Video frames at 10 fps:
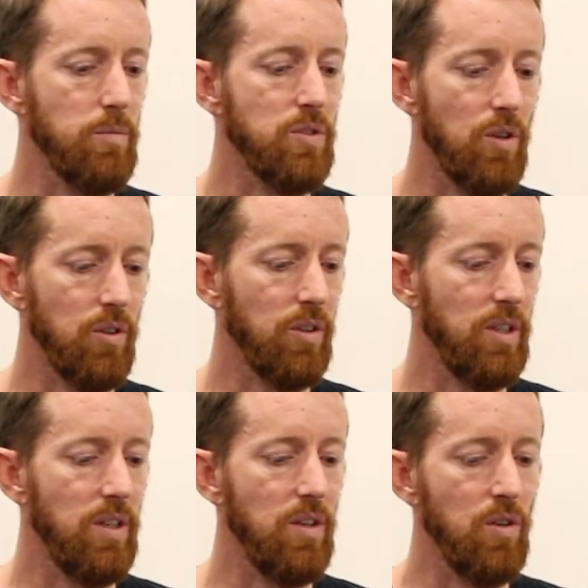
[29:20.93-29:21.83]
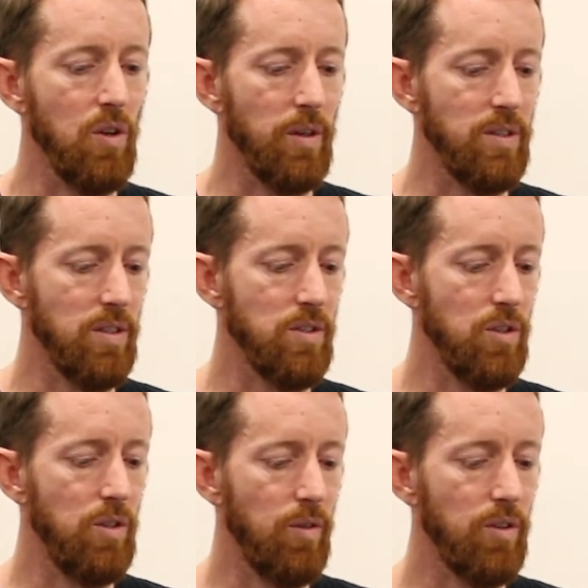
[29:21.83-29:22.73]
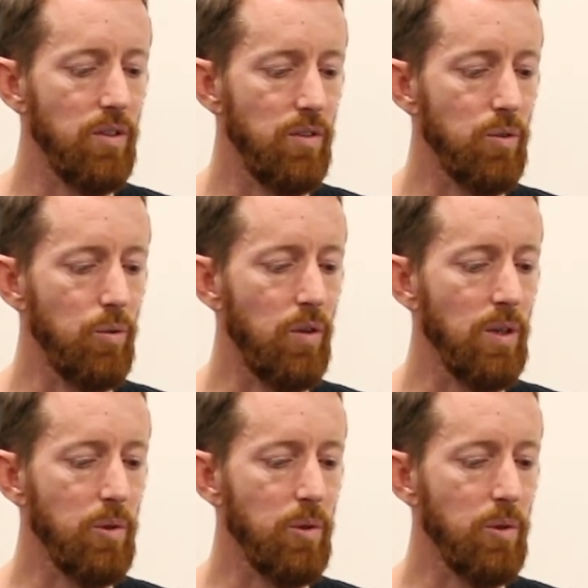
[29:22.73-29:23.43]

certainly going to university is a good thing,